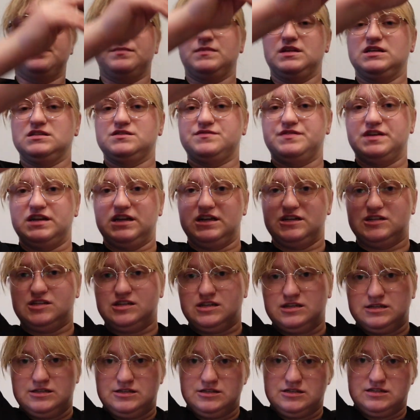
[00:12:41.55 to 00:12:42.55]
It's finished,
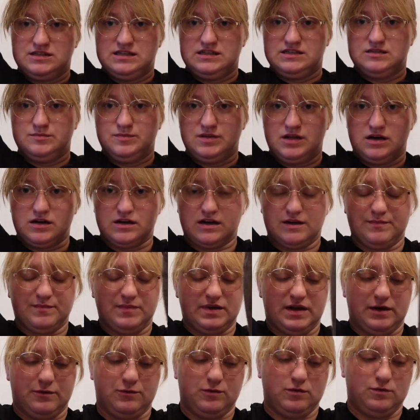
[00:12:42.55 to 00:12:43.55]
it just needs blocking,
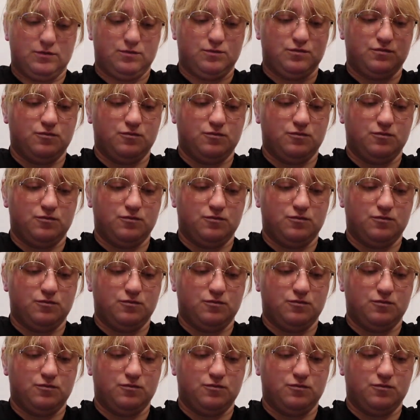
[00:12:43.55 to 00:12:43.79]
but I will